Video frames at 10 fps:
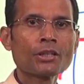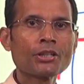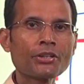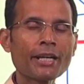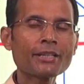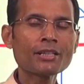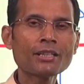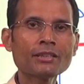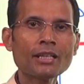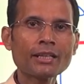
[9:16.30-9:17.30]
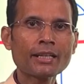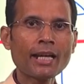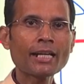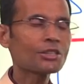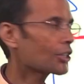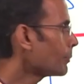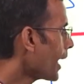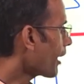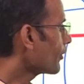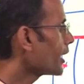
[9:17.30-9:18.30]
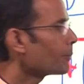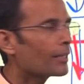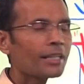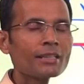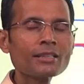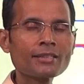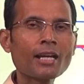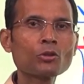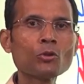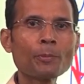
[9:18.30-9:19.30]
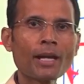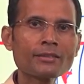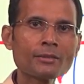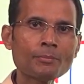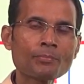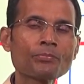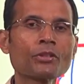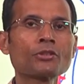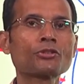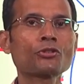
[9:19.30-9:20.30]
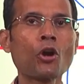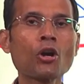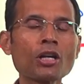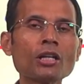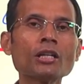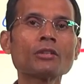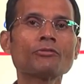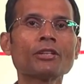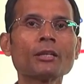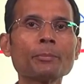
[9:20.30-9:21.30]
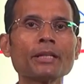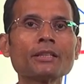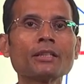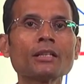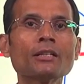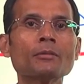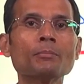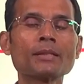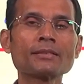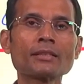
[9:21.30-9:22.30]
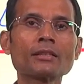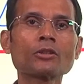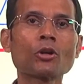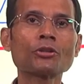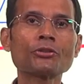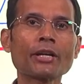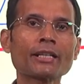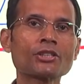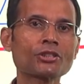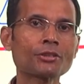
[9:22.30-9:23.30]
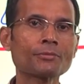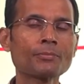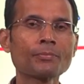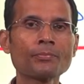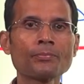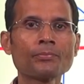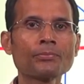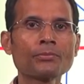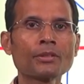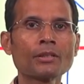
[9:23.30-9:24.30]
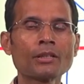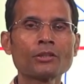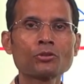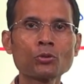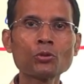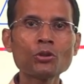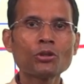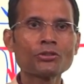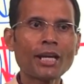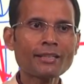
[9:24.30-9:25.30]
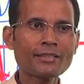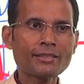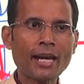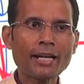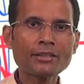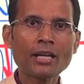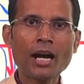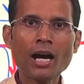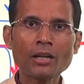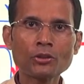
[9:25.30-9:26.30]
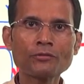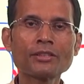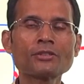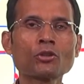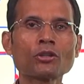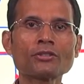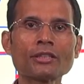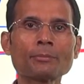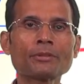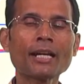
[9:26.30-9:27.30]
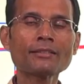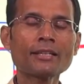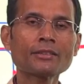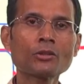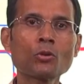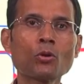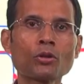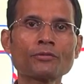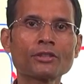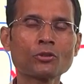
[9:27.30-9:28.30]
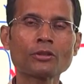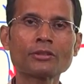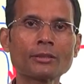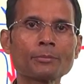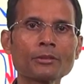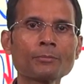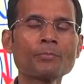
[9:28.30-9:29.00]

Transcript: Greater the calcium available in the sarcoplasm, stronger will be the muscle contraction. So, that's at the heart of this concept, that's at the core of this concept.